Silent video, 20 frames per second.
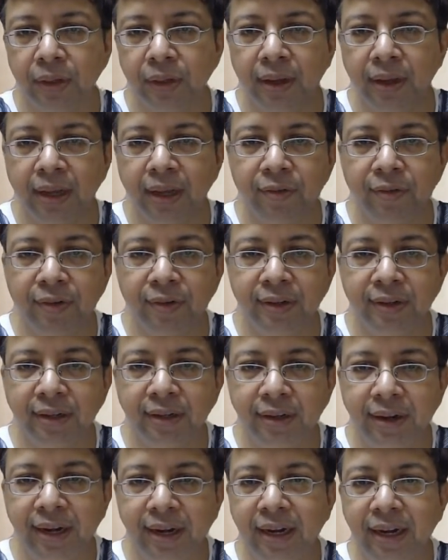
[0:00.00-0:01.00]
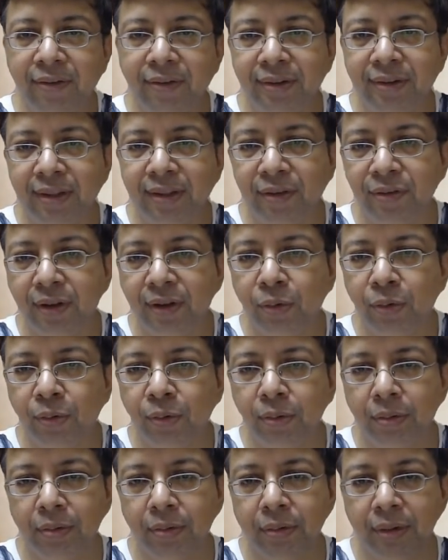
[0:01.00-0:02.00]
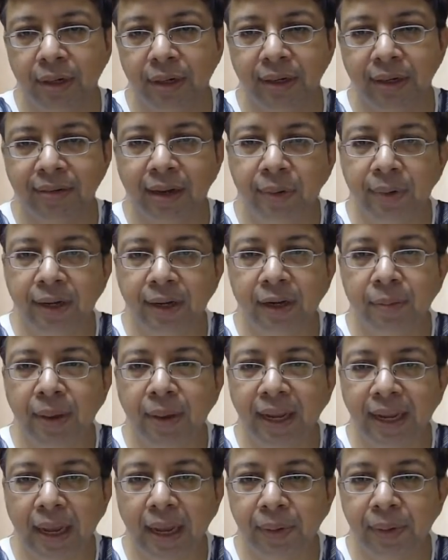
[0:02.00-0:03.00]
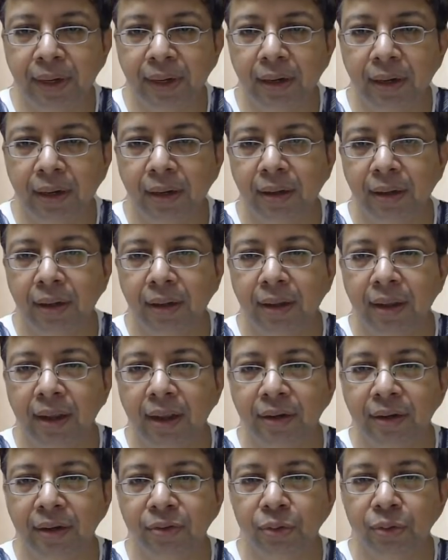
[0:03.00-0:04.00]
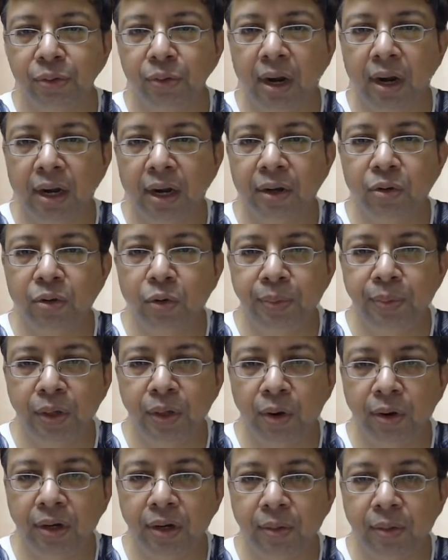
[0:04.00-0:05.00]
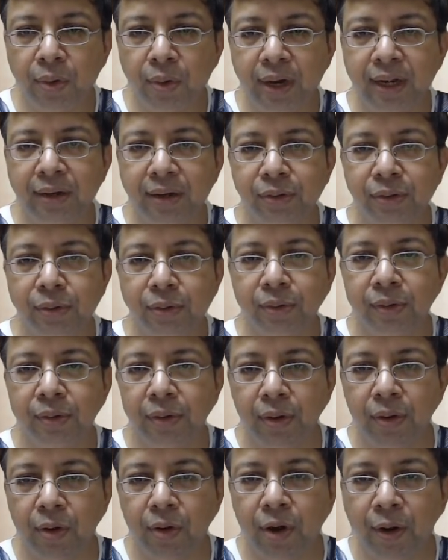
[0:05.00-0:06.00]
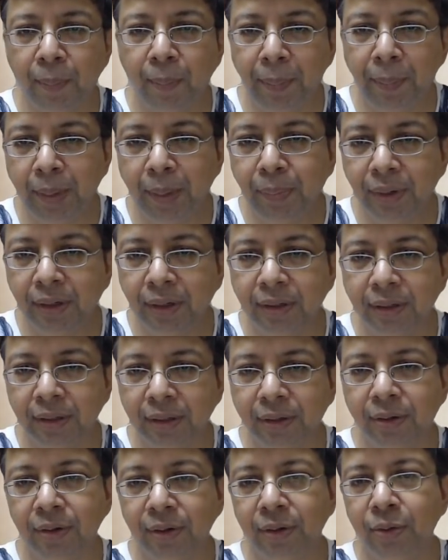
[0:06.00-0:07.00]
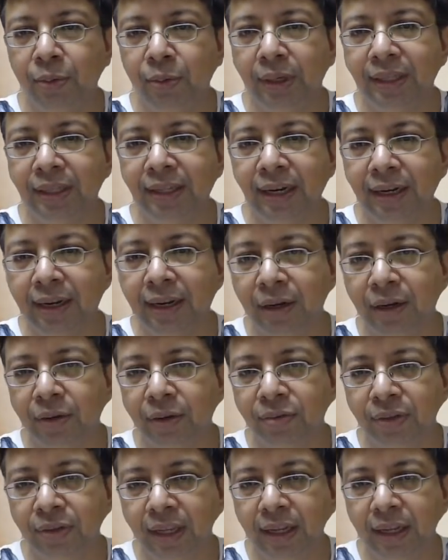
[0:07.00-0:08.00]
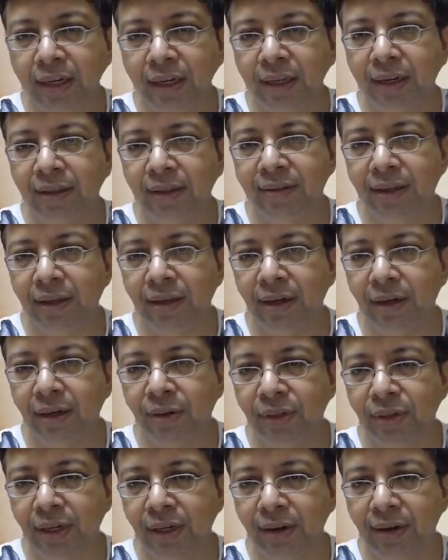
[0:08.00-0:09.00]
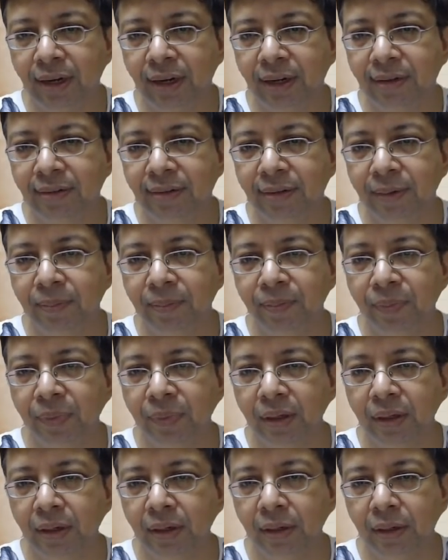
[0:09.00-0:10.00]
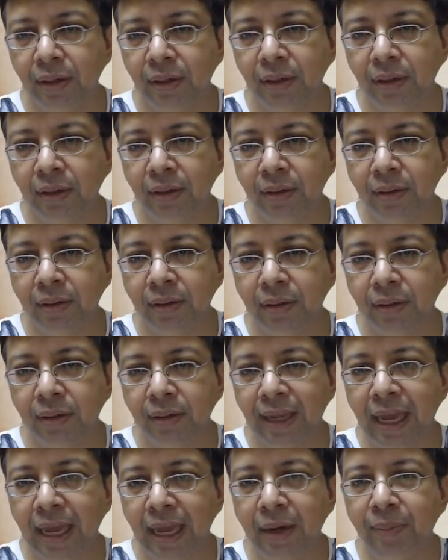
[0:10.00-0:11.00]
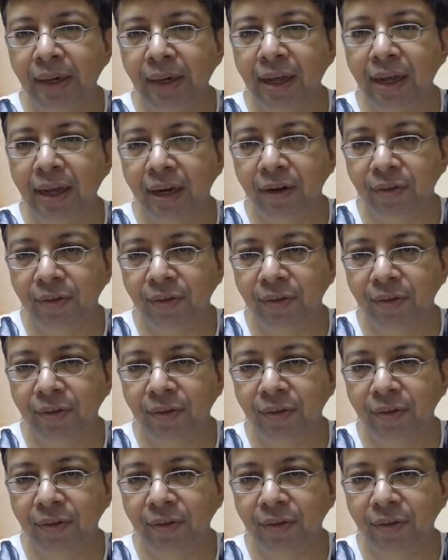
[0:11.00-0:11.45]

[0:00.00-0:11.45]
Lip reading: And if it's a trade, if it's F&O, it's limited by capital. And so you can't go beyond a point. So on paper, doing that kind of thing, increasing, reducing trades, can be done.